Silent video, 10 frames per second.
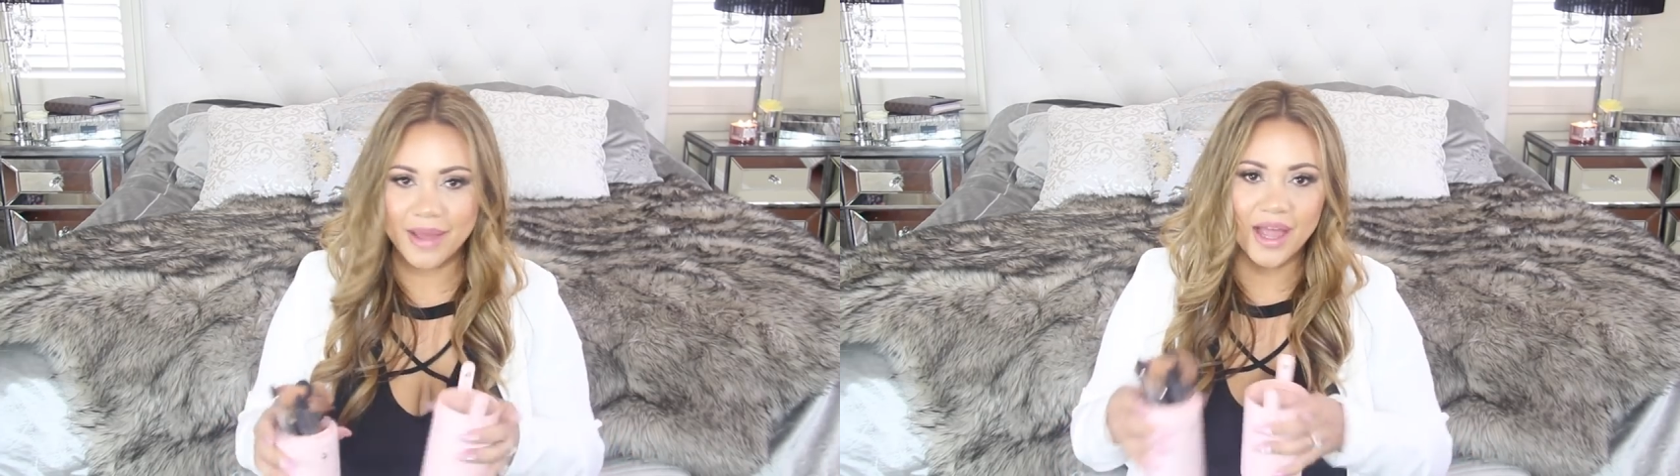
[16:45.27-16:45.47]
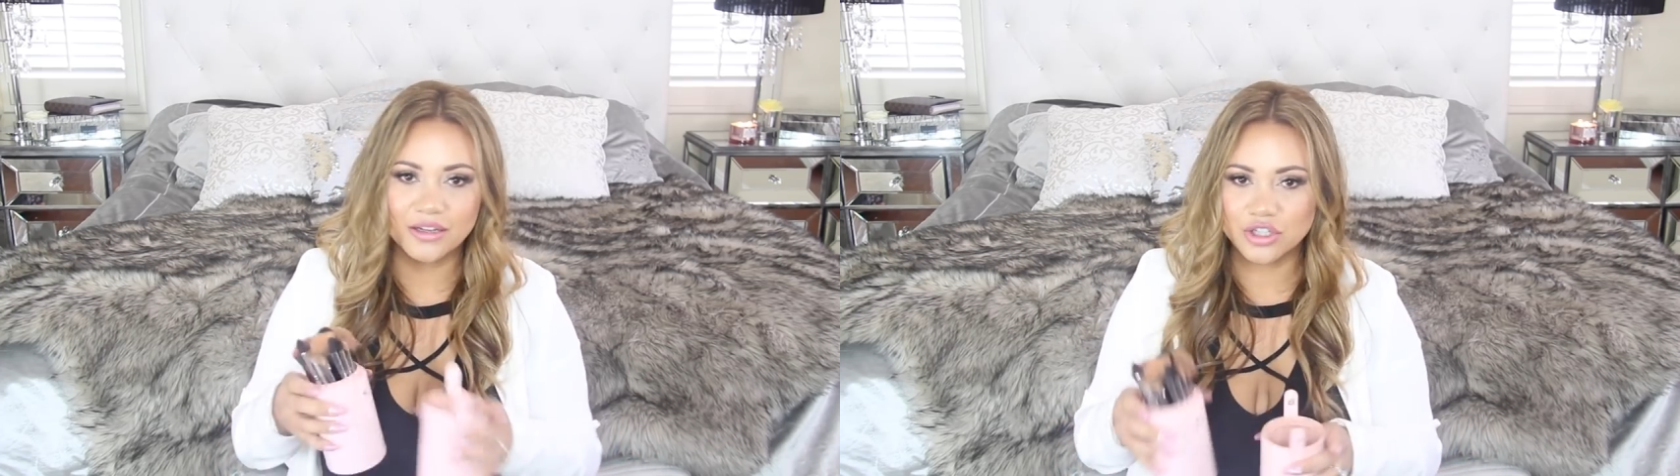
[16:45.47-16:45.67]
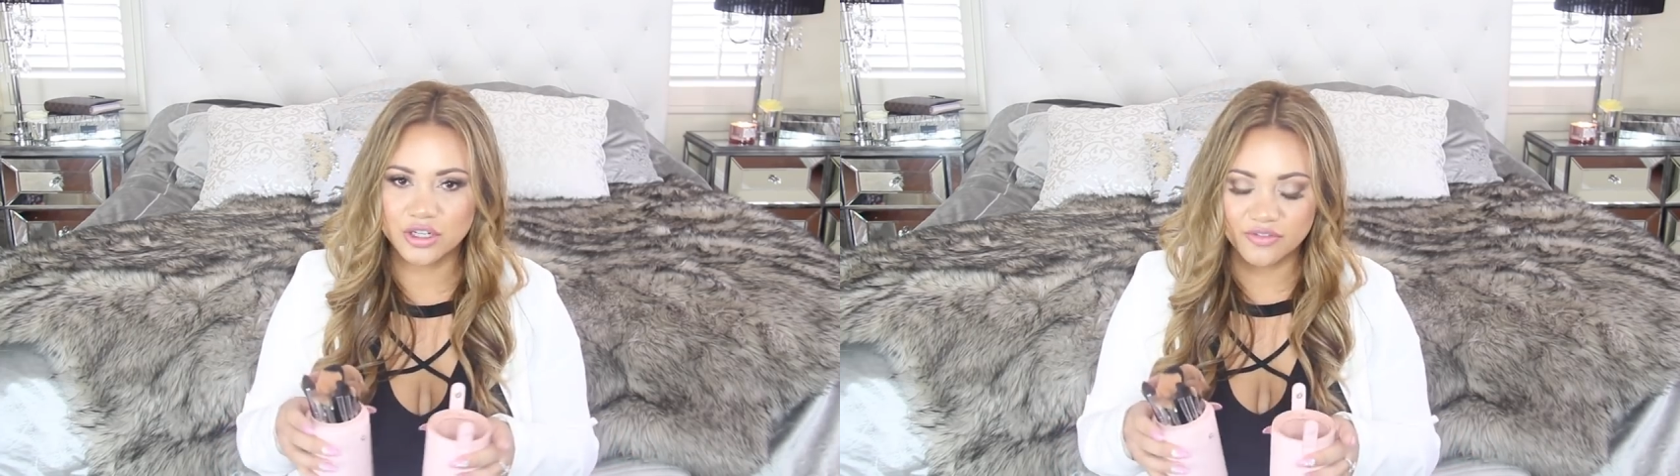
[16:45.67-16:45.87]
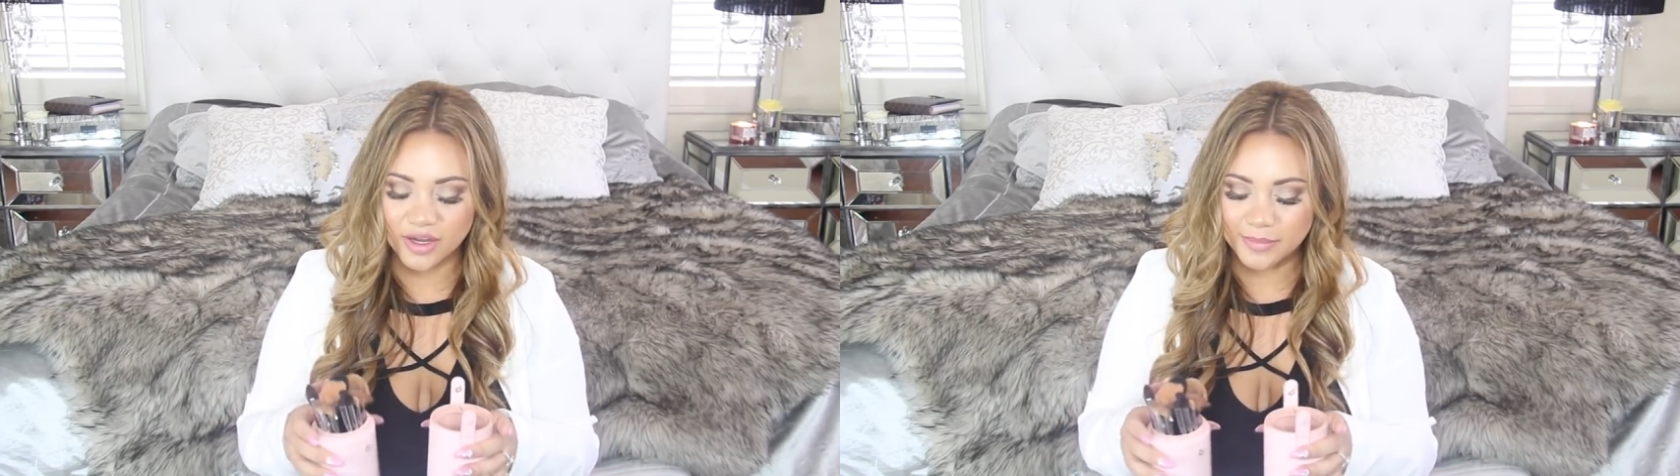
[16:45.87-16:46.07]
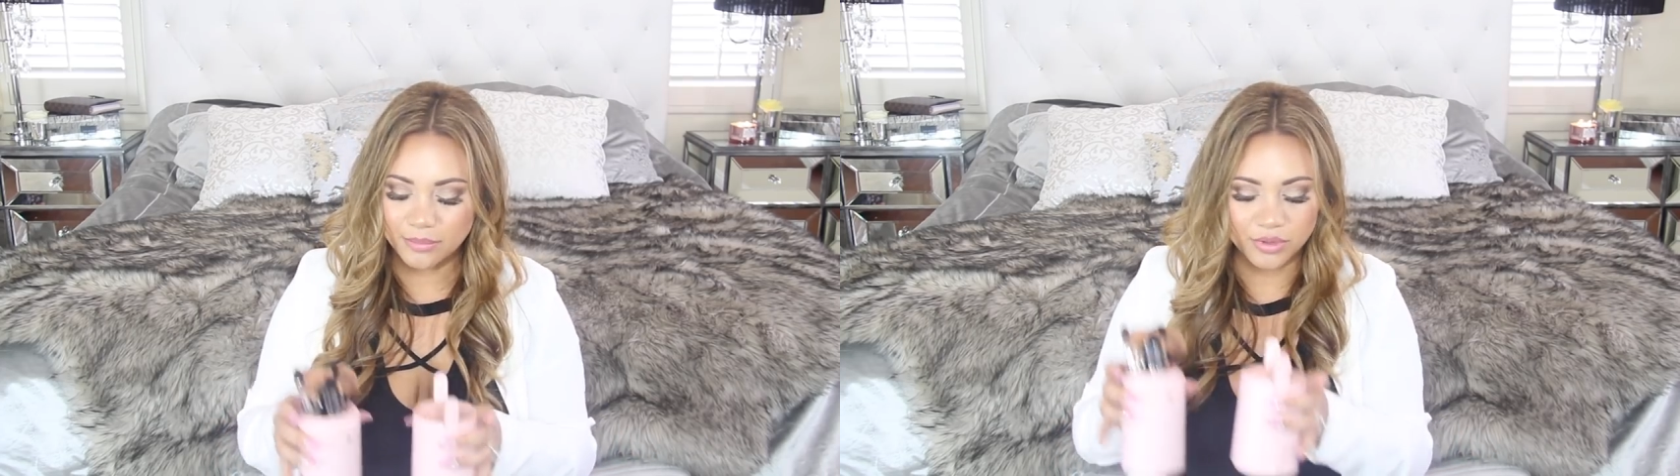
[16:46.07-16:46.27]
bag trying to
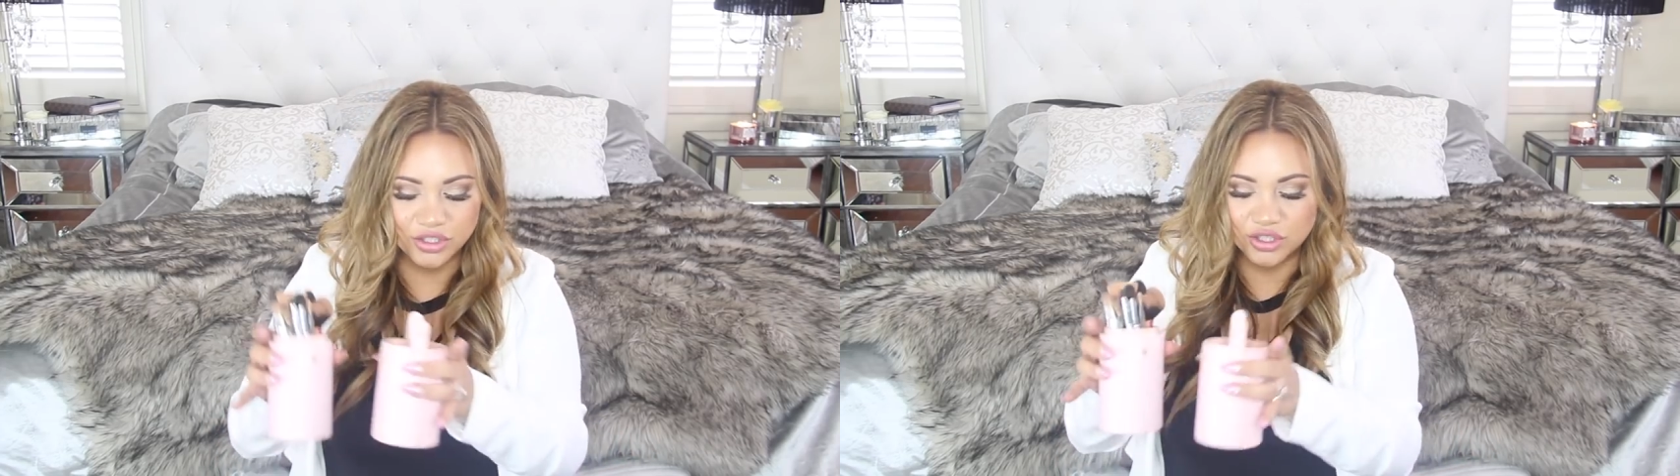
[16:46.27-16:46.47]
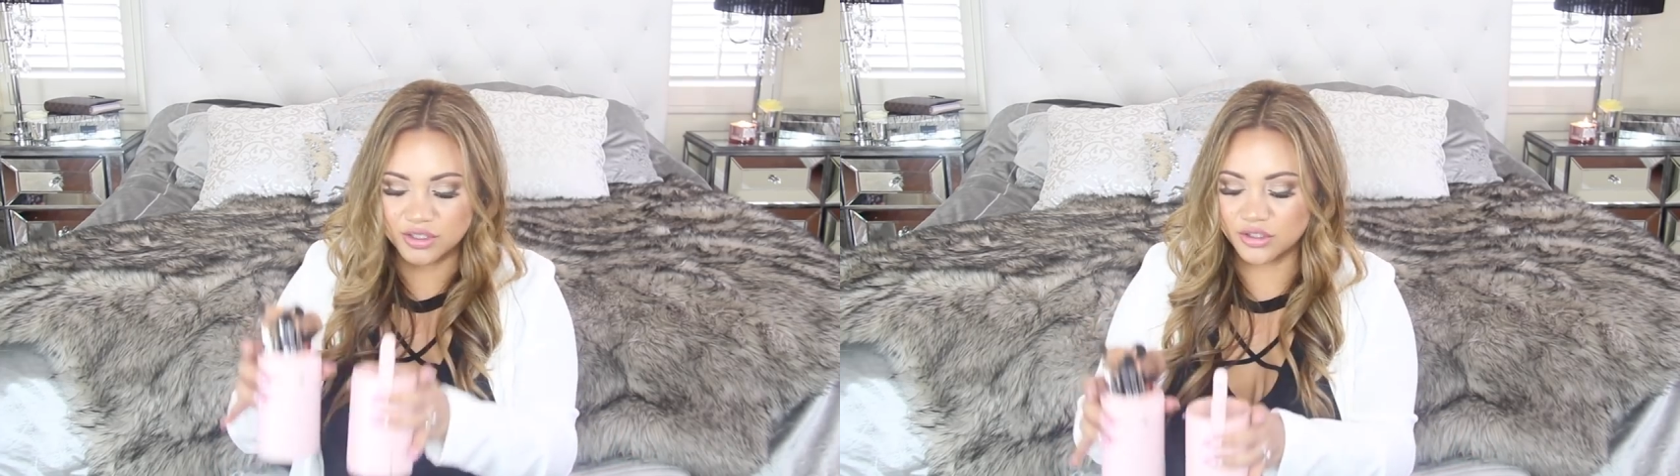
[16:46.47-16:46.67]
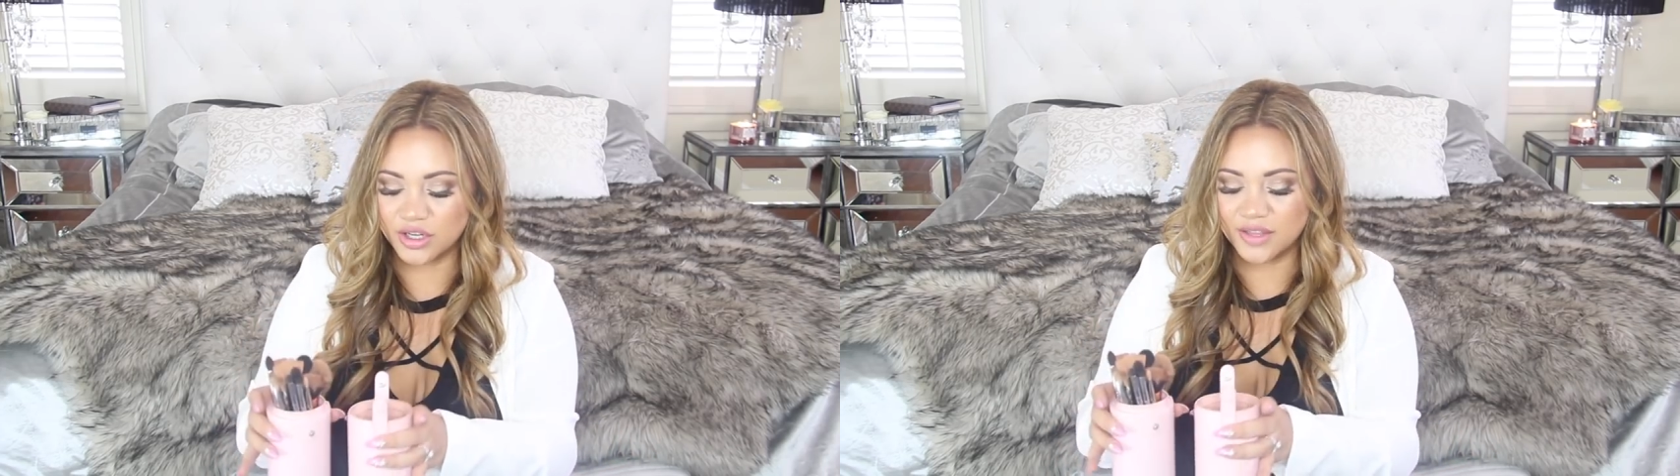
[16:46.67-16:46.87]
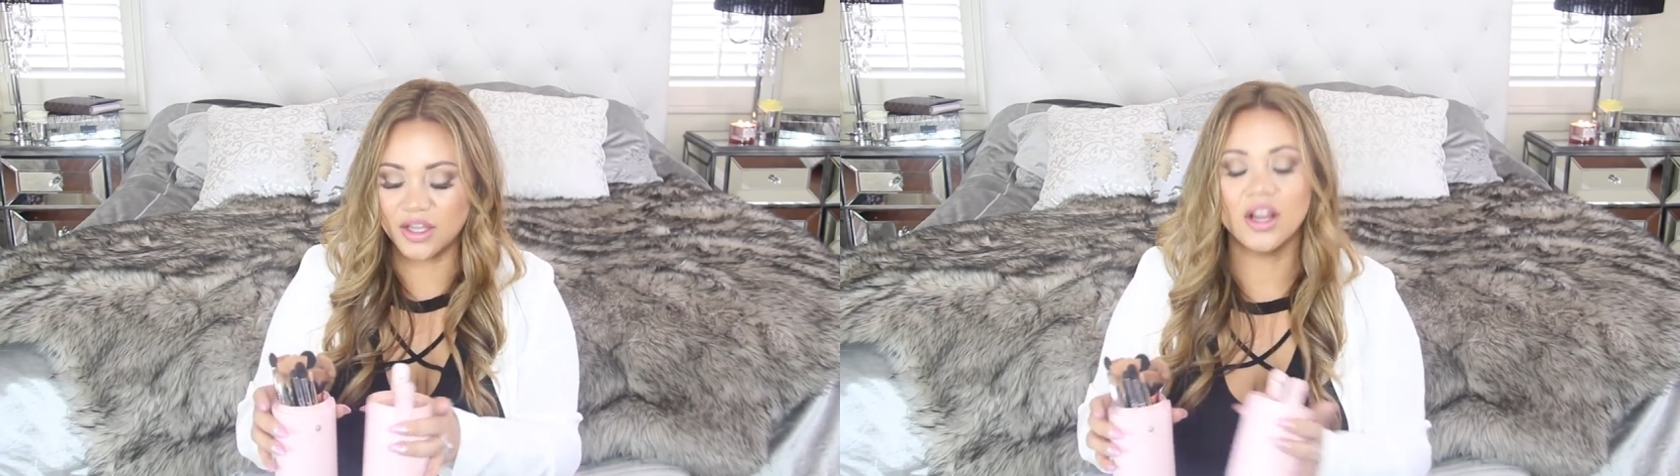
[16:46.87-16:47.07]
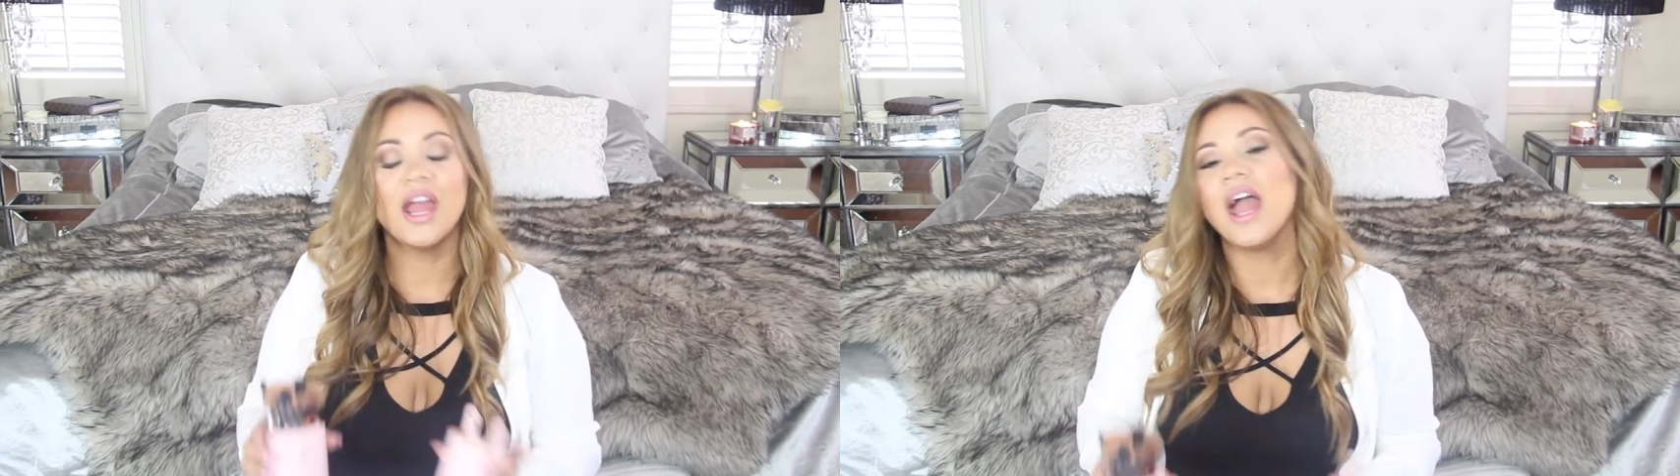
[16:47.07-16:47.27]
find my brushes, they're in
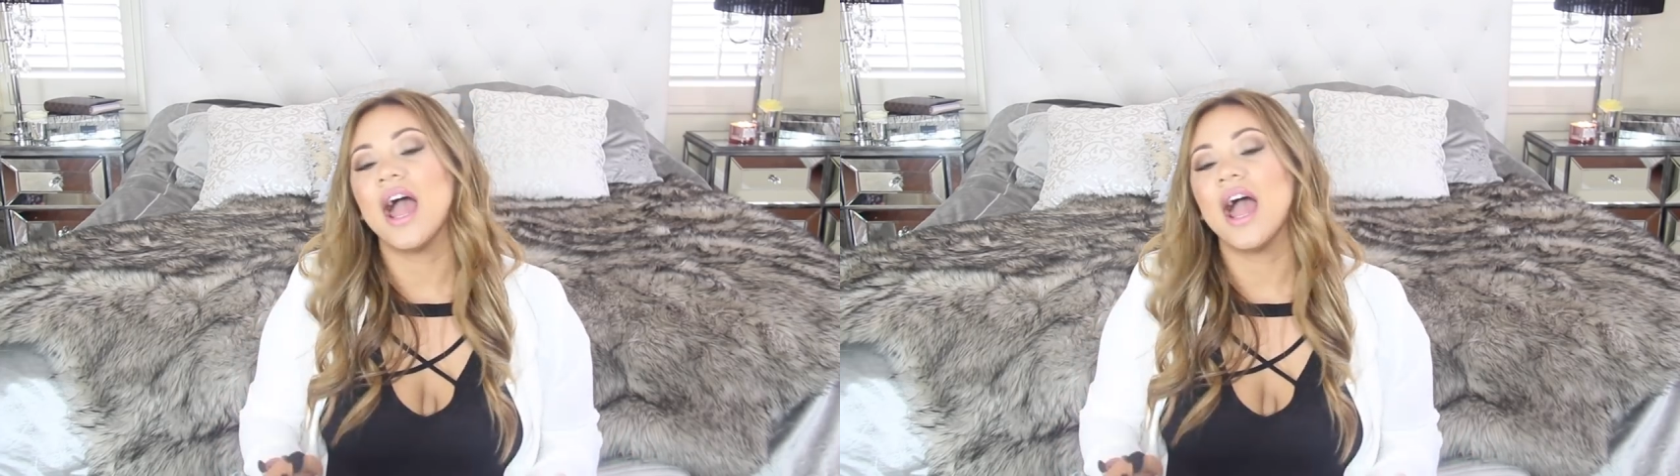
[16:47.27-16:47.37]
there.